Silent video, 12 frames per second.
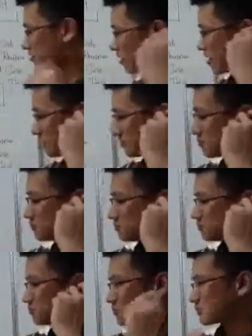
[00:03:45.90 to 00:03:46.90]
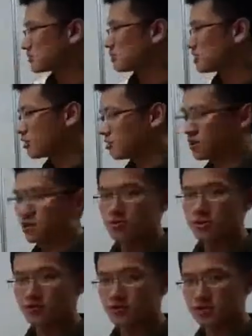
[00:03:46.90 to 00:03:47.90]
the graph.
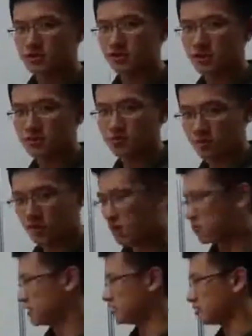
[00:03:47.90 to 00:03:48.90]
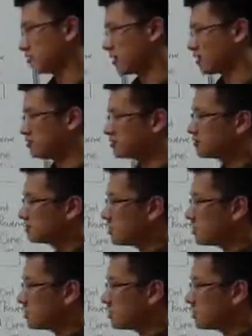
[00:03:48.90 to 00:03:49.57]
We'll first look at the monopoly graph,